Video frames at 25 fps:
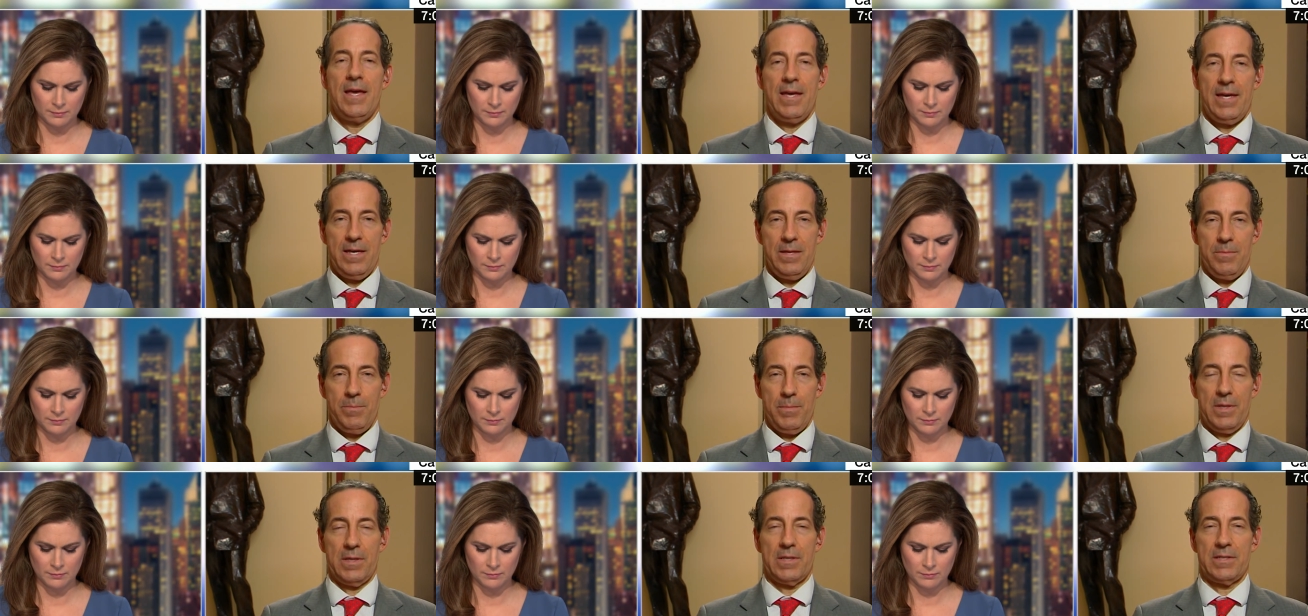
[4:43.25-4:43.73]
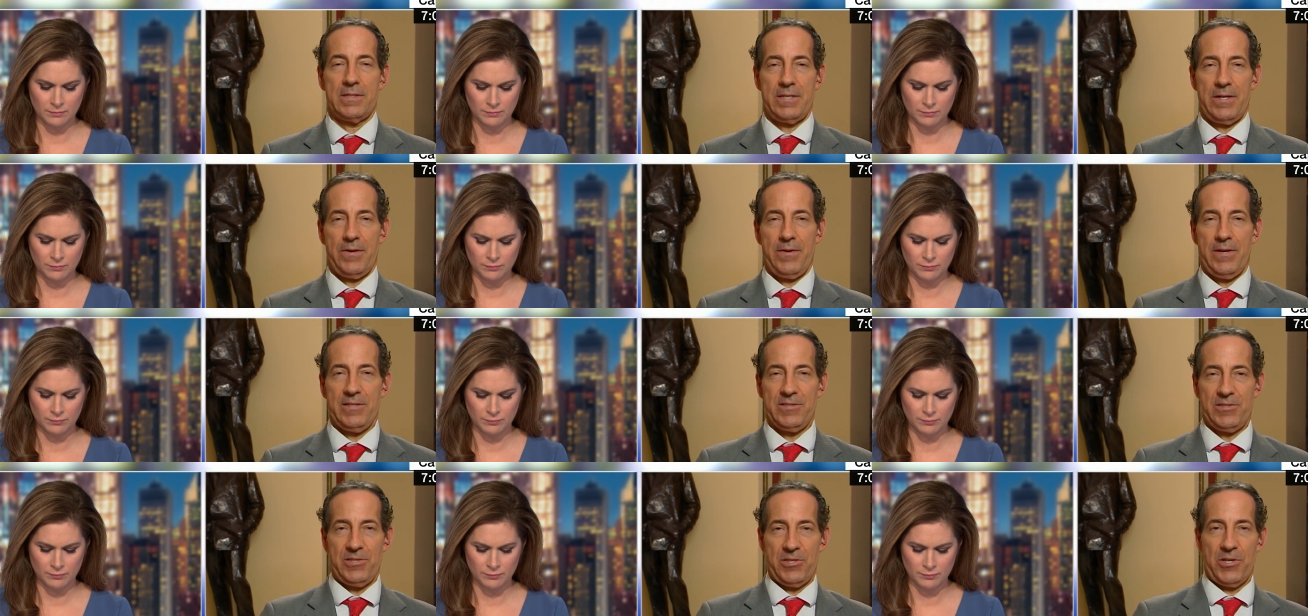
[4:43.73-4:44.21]
Speaker 1: in
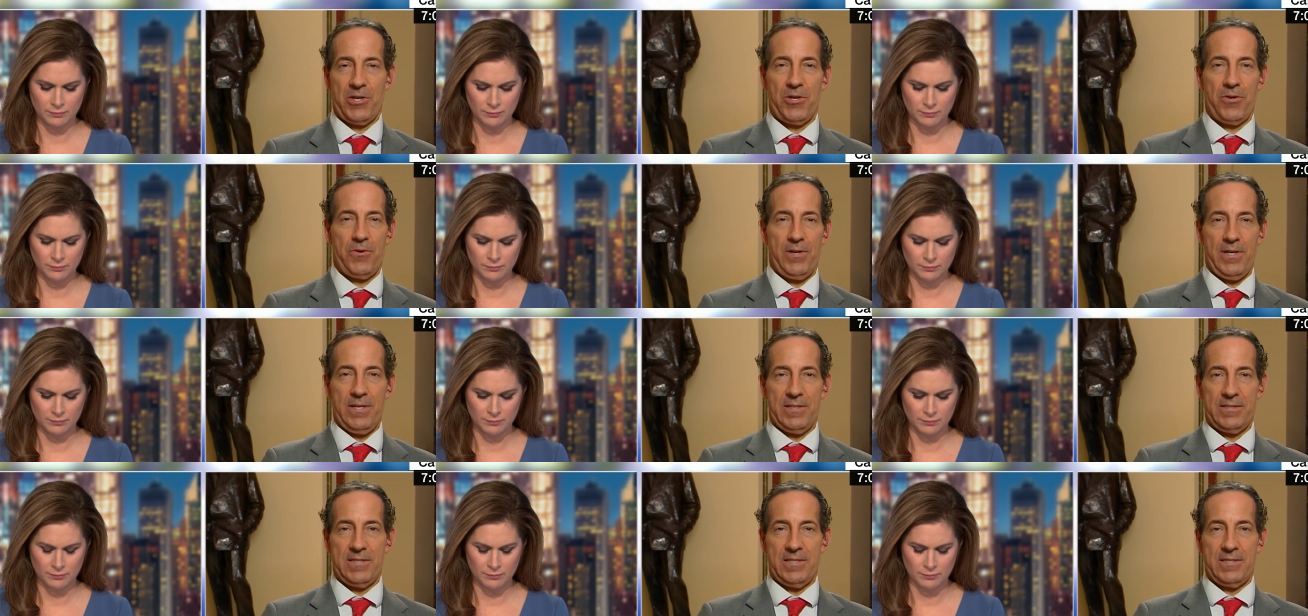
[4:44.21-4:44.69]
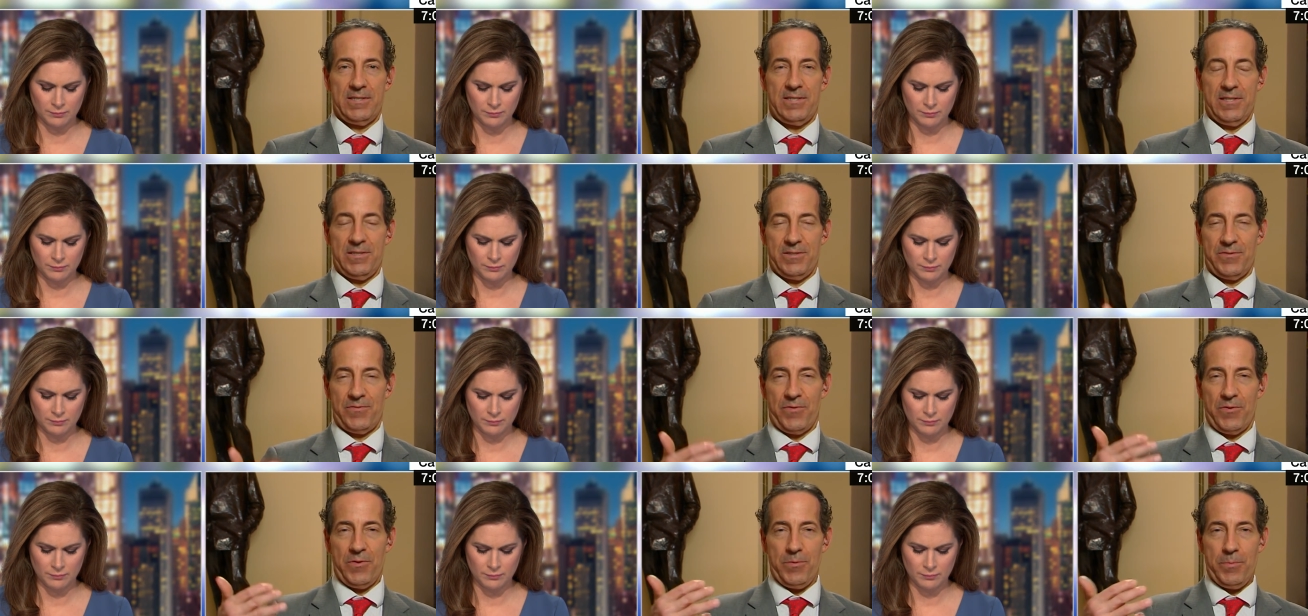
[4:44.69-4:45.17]
military and security
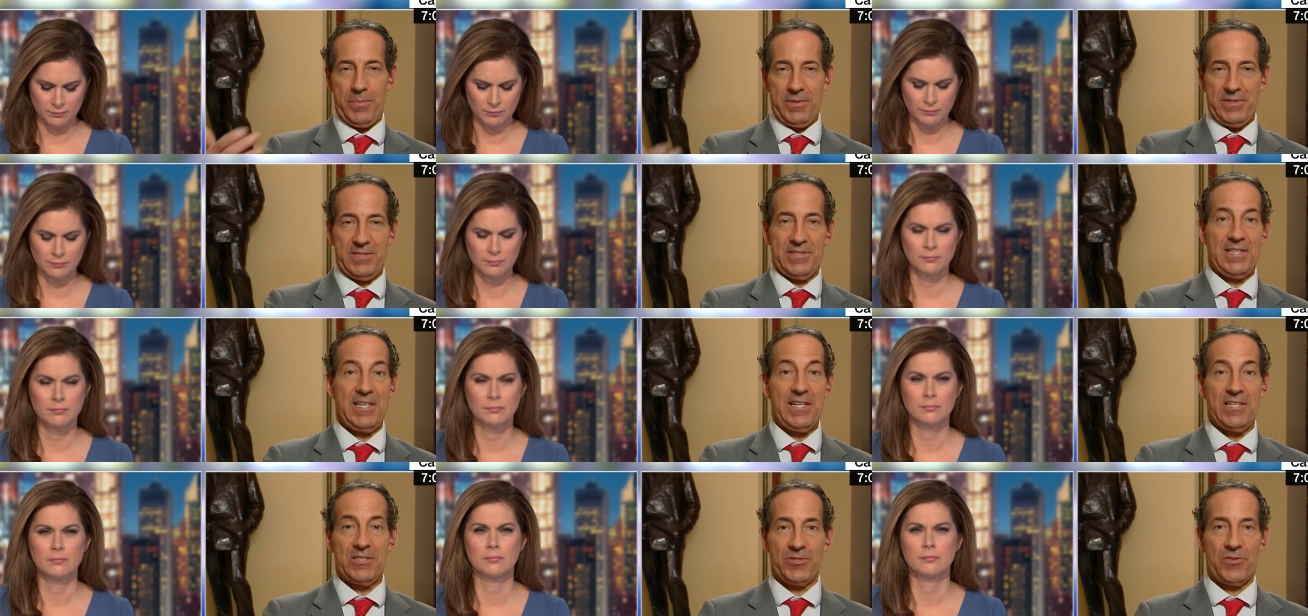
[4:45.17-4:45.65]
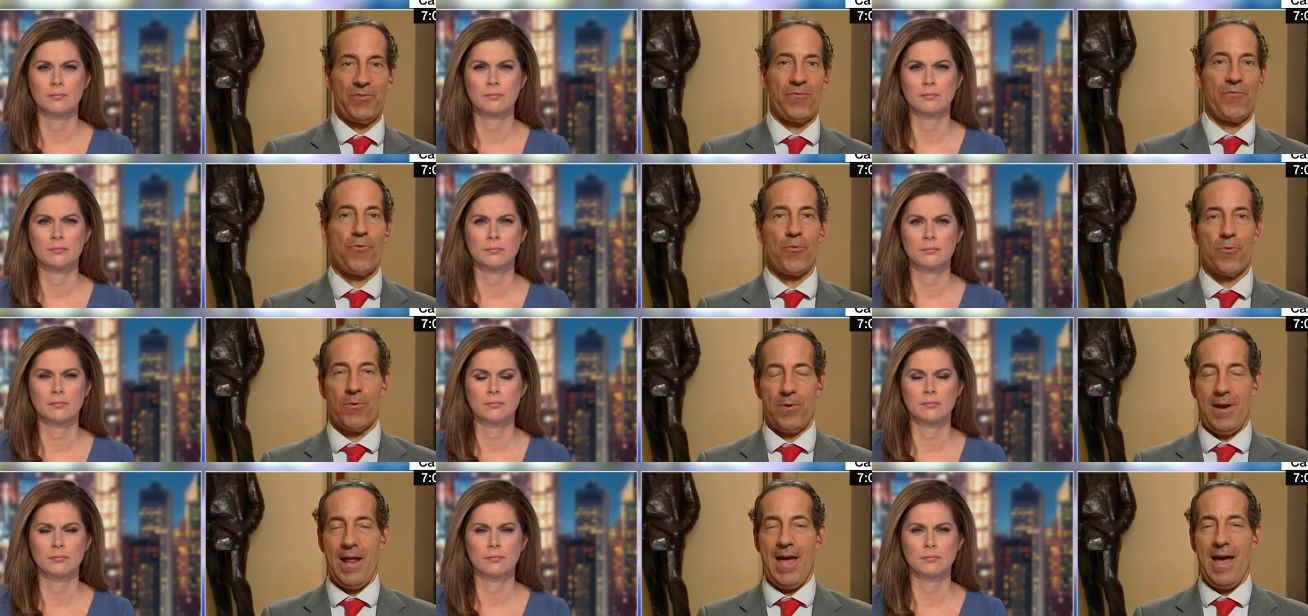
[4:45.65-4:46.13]
assistance for a besieged
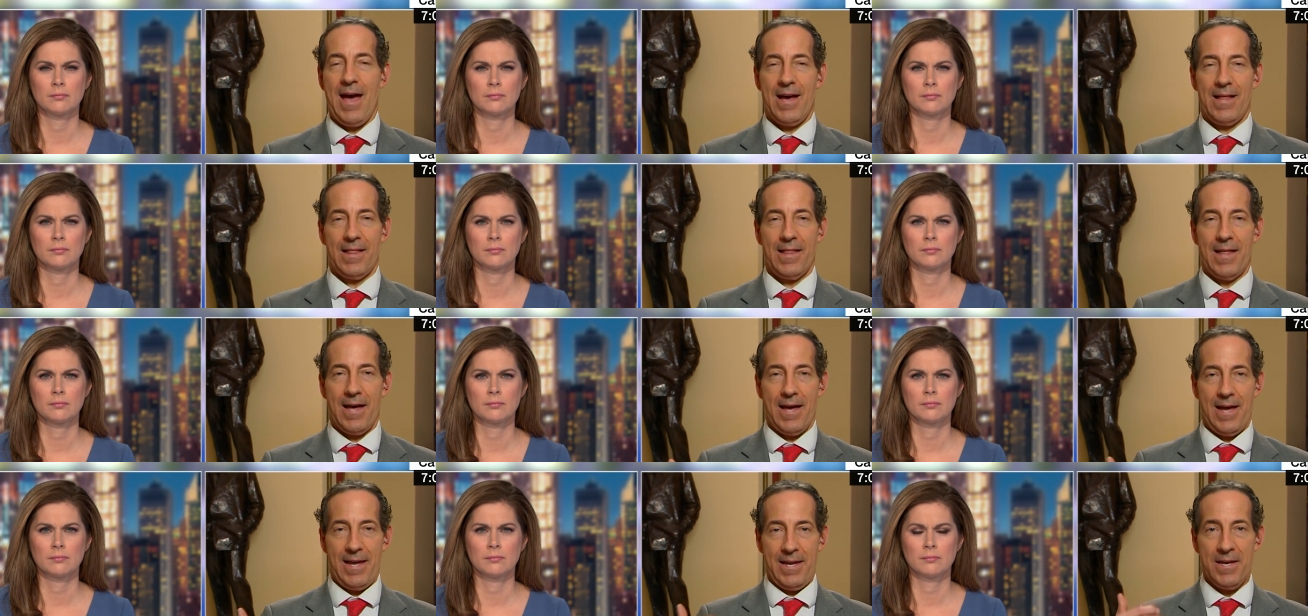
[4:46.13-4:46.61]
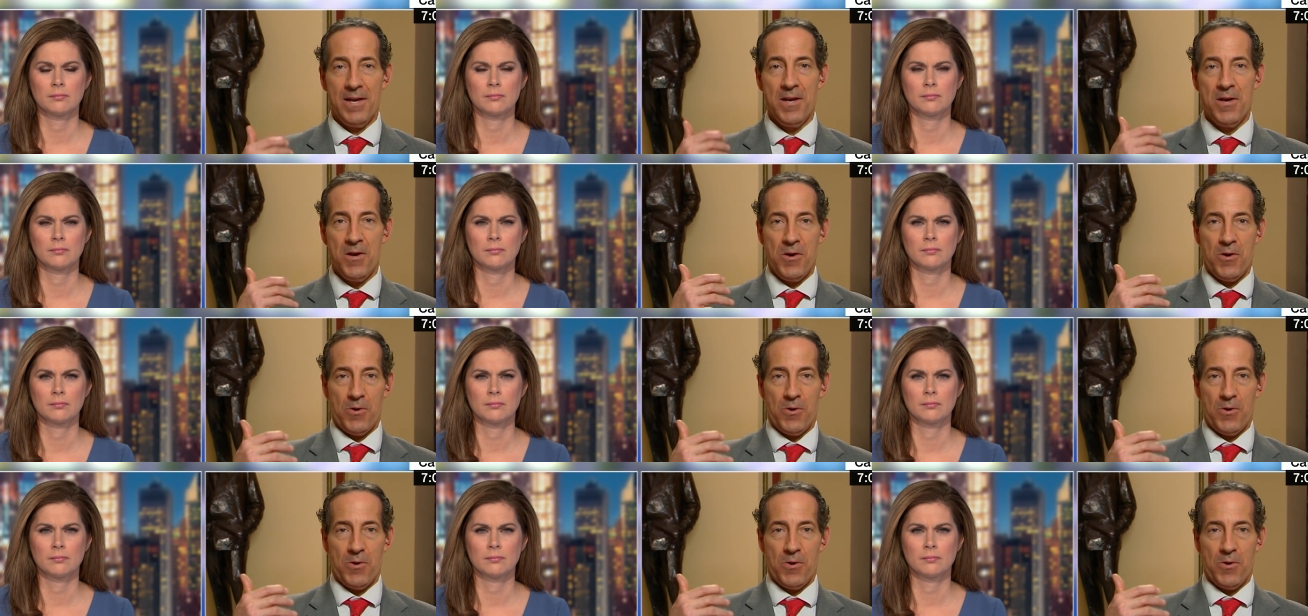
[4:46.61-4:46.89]
foreign ally